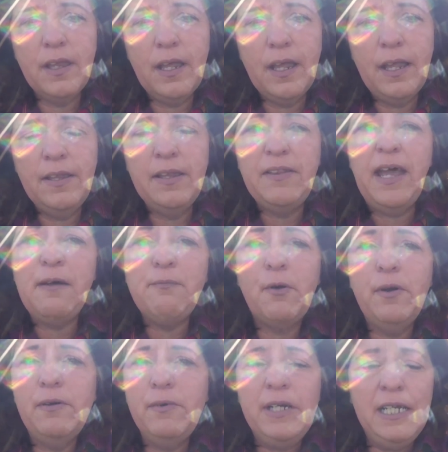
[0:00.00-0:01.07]
and at that
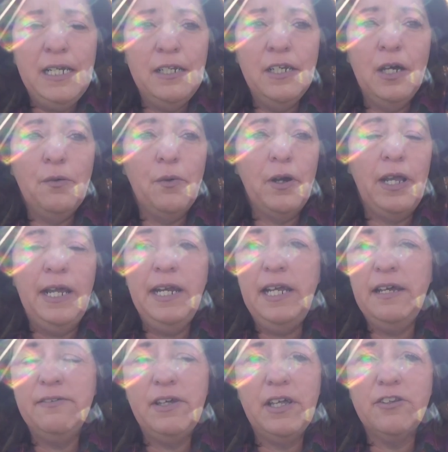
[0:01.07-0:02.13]
point, we didn't know where any
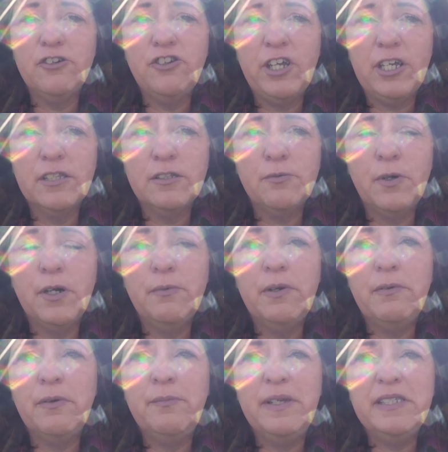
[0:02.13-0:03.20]
of the other chickens were. We
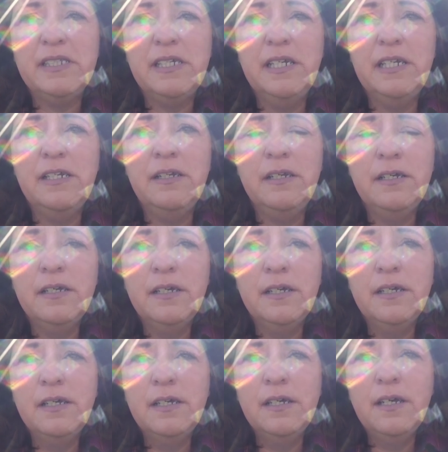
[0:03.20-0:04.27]
were missing
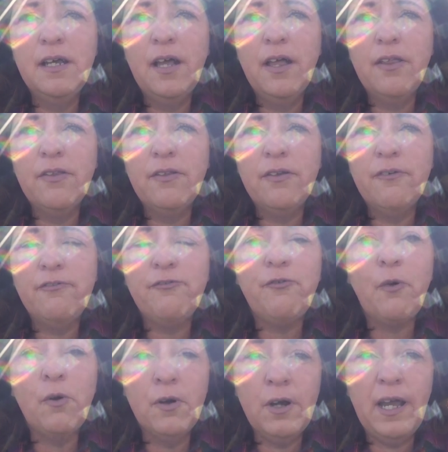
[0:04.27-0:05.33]

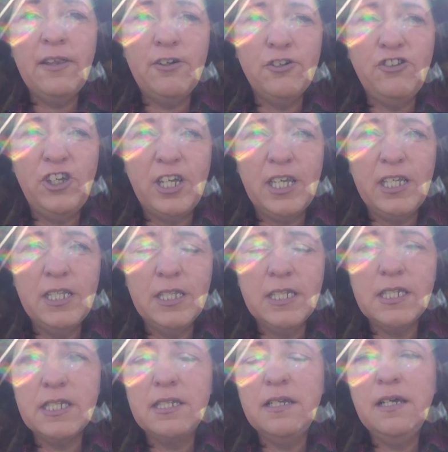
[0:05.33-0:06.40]
four other
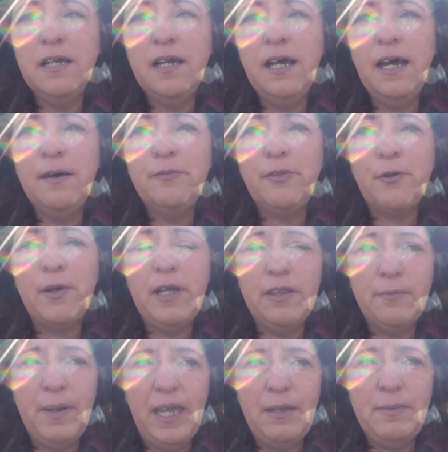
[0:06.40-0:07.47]
chickens. Um, three of
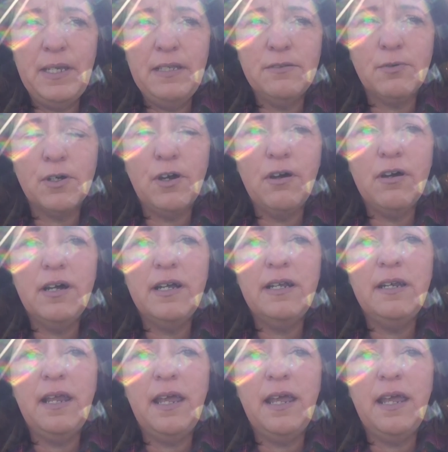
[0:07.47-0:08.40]
the babies were gone,